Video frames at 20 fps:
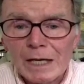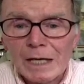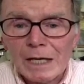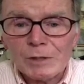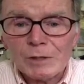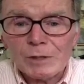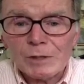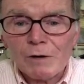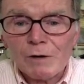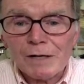I'm
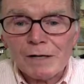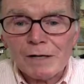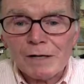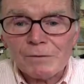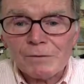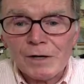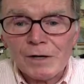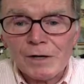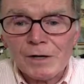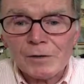a
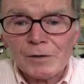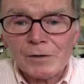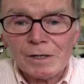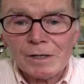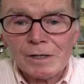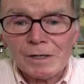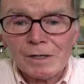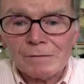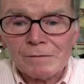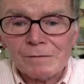grandfather
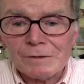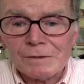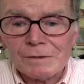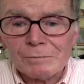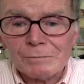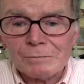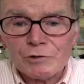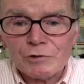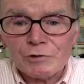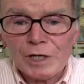of a
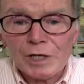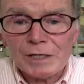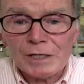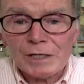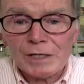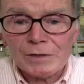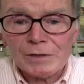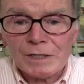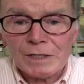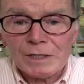
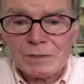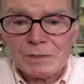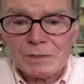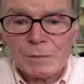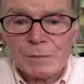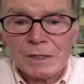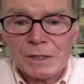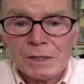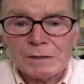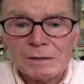child that has
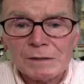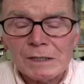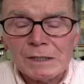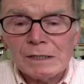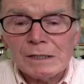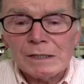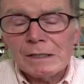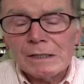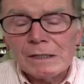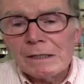been
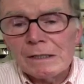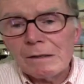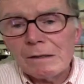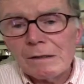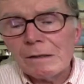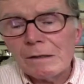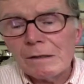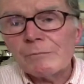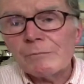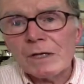
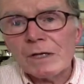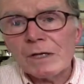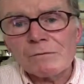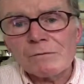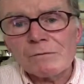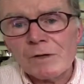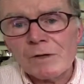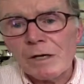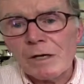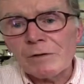
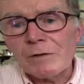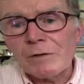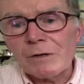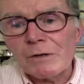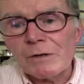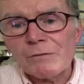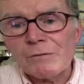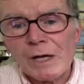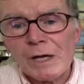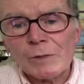involved in
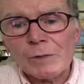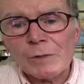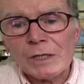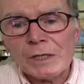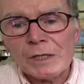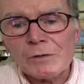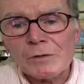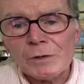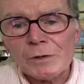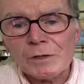a family
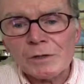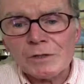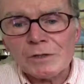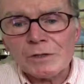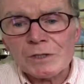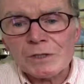court